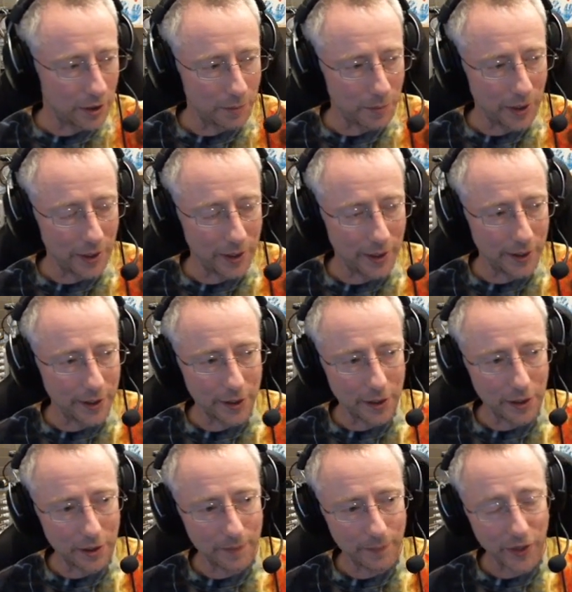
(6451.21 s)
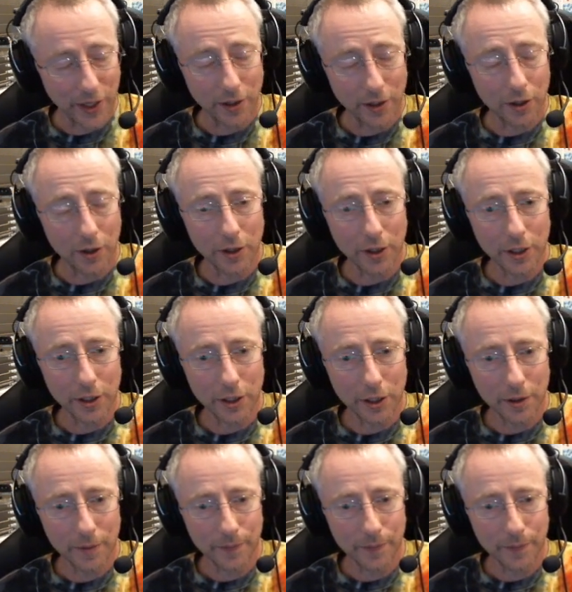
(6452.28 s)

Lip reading: behind Titan Guardian.